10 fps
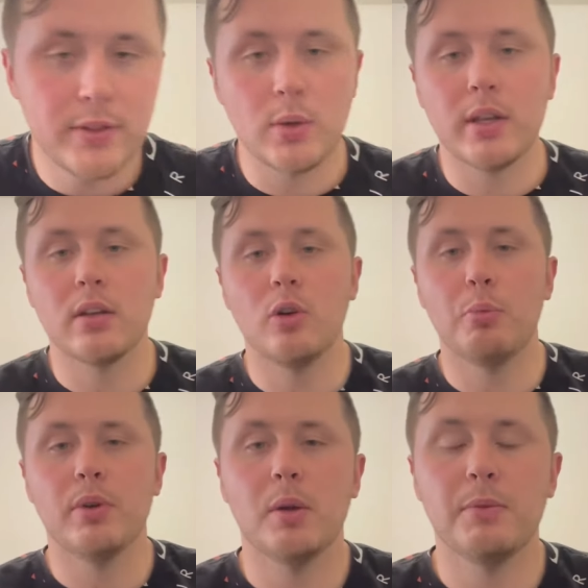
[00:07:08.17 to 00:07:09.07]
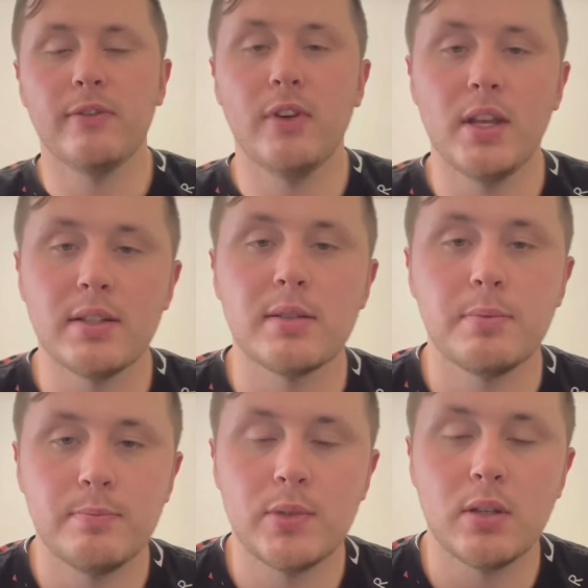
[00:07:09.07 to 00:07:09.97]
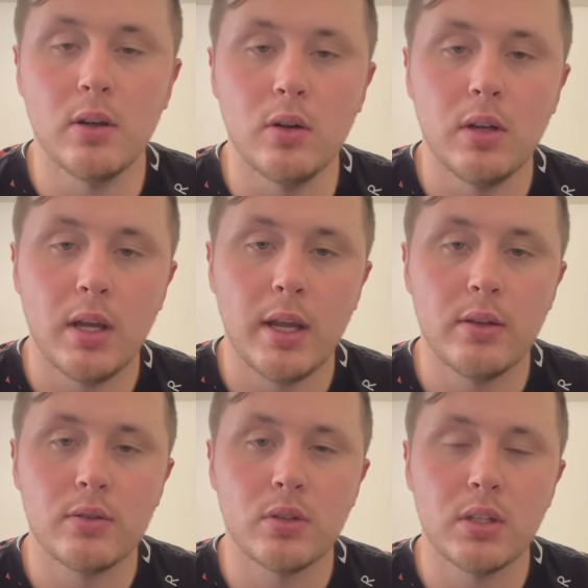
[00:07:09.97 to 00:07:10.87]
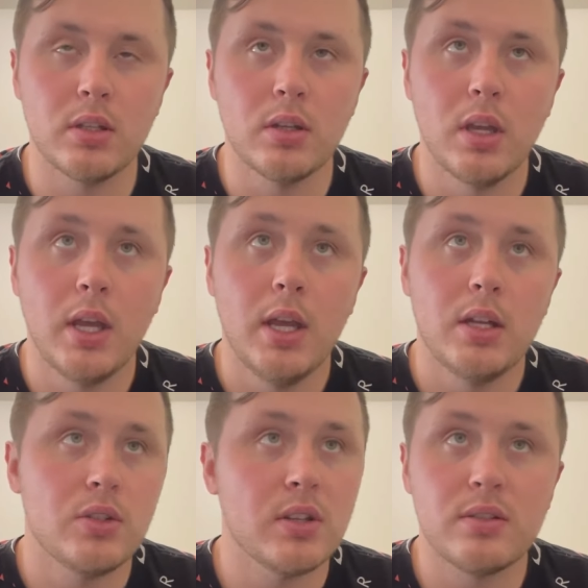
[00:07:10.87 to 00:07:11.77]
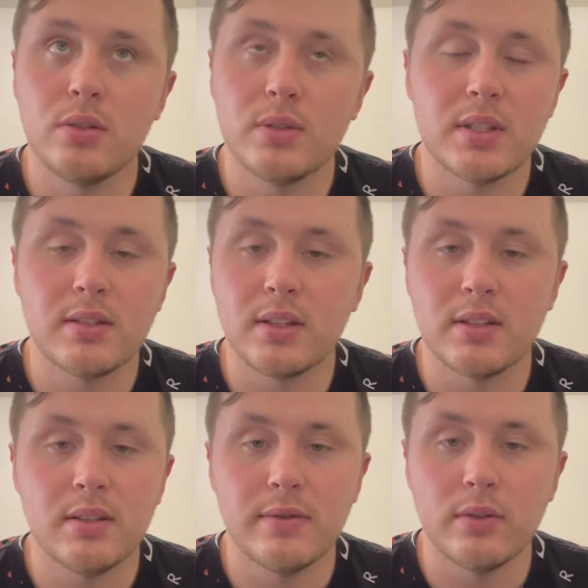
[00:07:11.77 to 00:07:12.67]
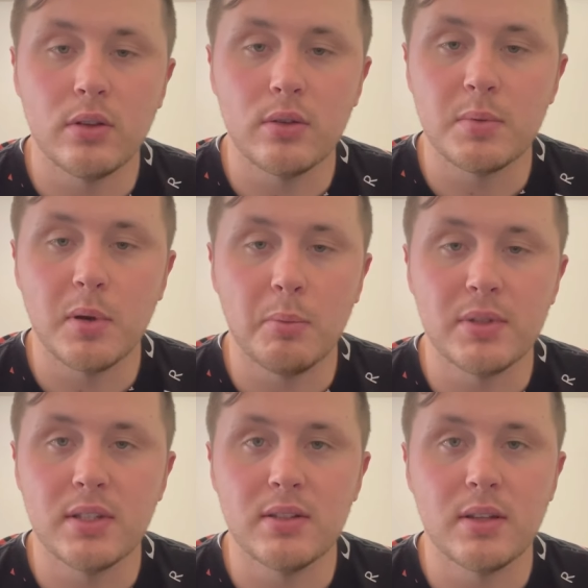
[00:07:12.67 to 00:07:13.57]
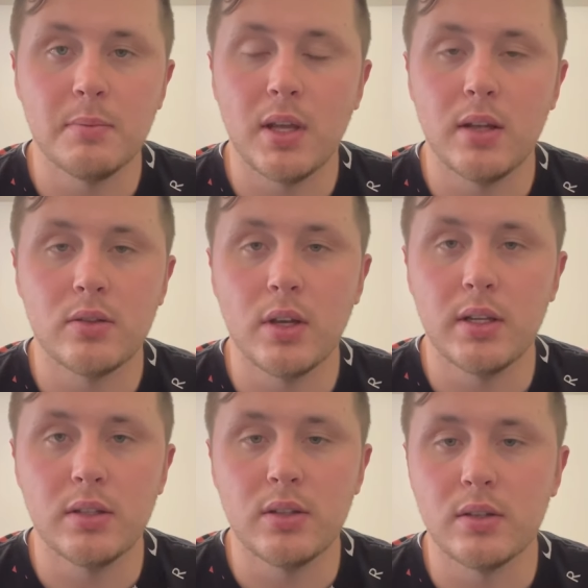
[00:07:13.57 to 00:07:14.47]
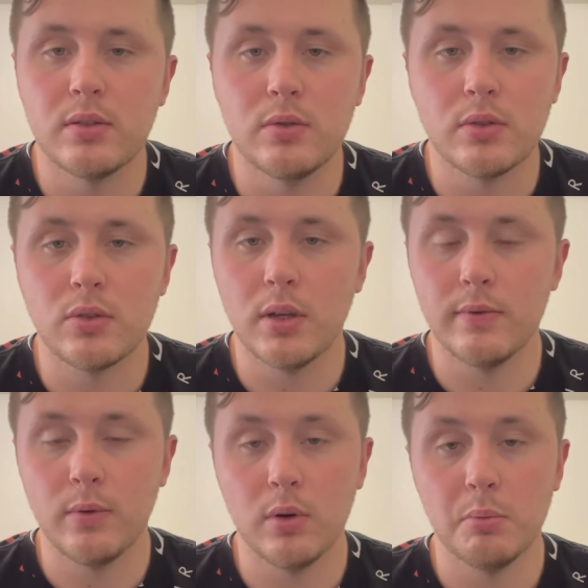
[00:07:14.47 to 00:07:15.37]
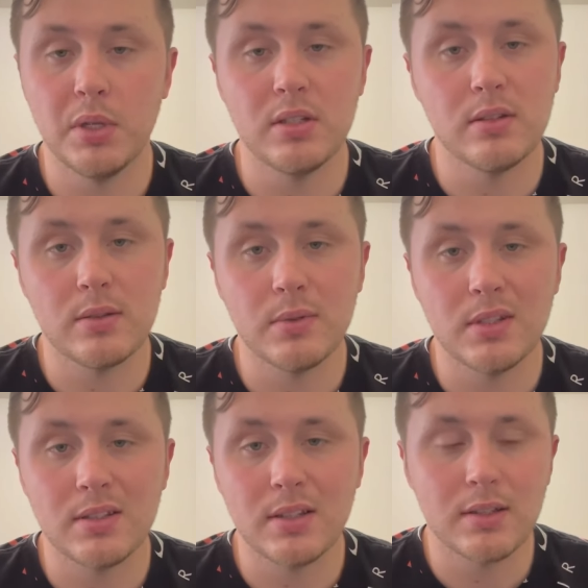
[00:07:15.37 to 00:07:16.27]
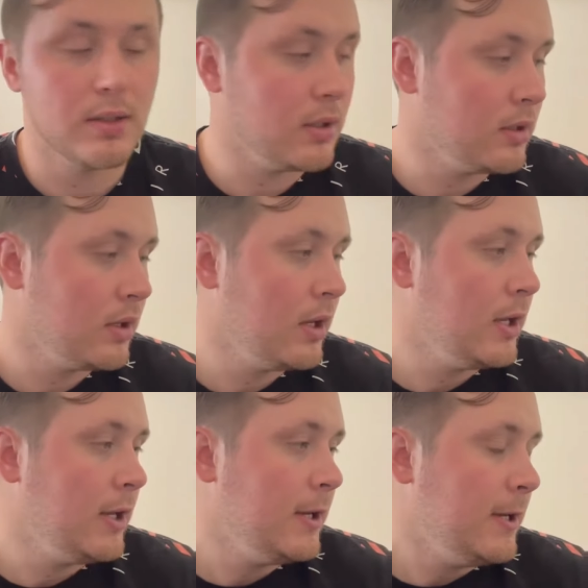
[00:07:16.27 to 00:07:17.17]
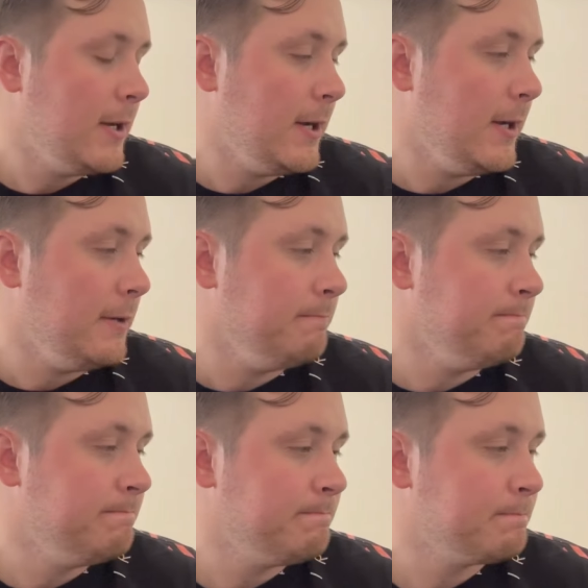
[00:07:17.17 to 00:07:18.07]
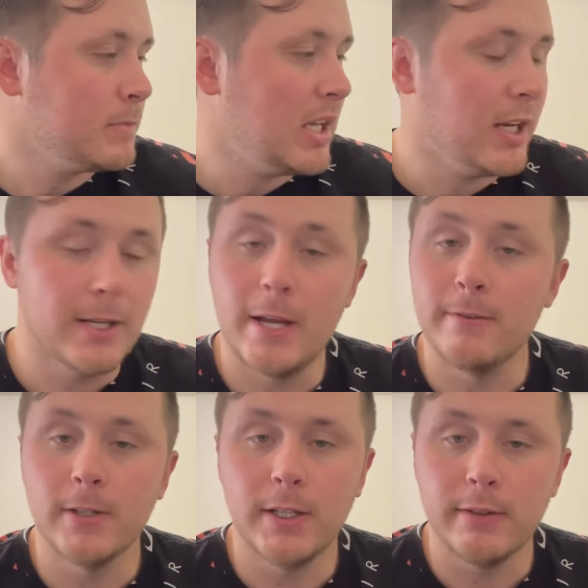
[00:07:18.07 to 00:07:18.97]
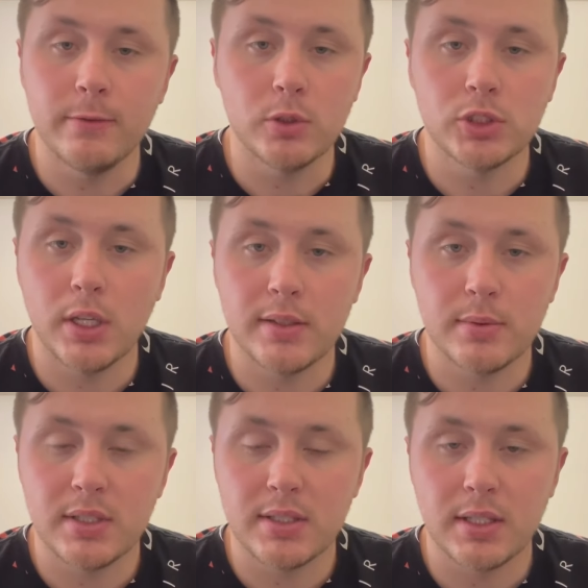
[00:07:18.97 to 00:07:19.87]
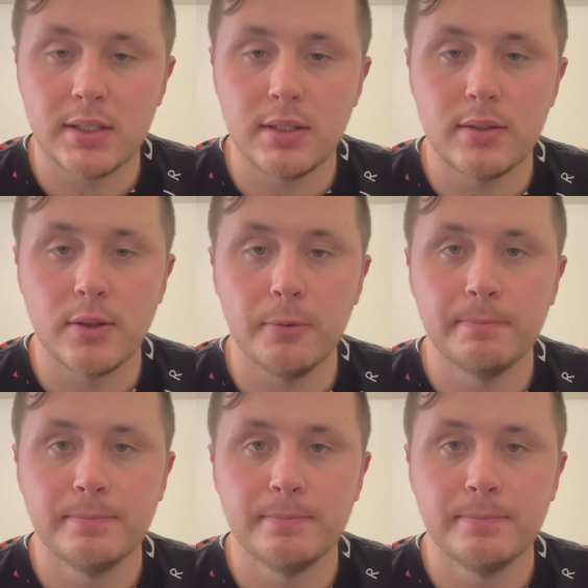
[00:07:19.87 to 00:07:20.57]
so I can open up the face. So I usually just use the 60 for those purposes. I'm not trying to just do straightforward pitches with the 60. And I never hit full shots with the 60. So